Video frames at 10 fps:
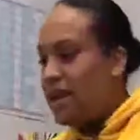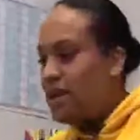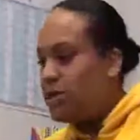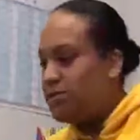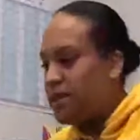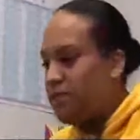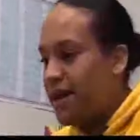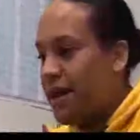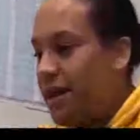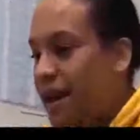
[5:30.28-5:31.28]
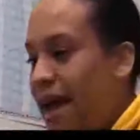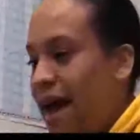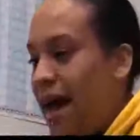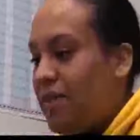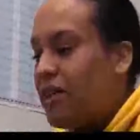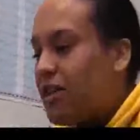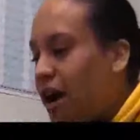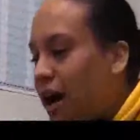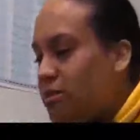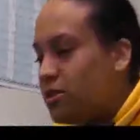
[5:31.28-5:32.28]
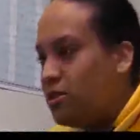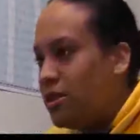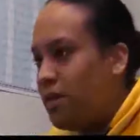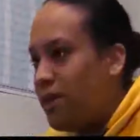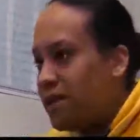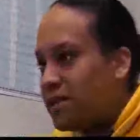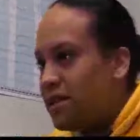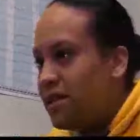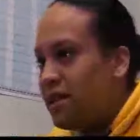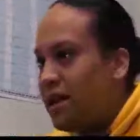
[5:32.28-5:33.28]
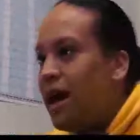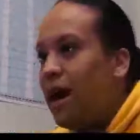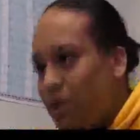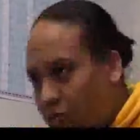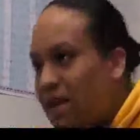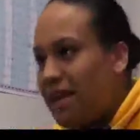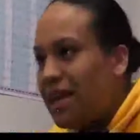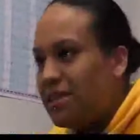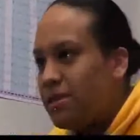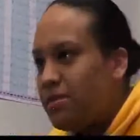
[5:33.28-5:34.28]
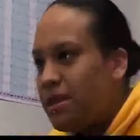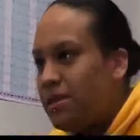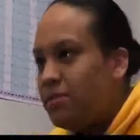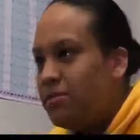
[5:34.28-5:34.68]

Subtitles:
And he whispered in my ear, I think you're absolutely amazing. Really glad to meet you.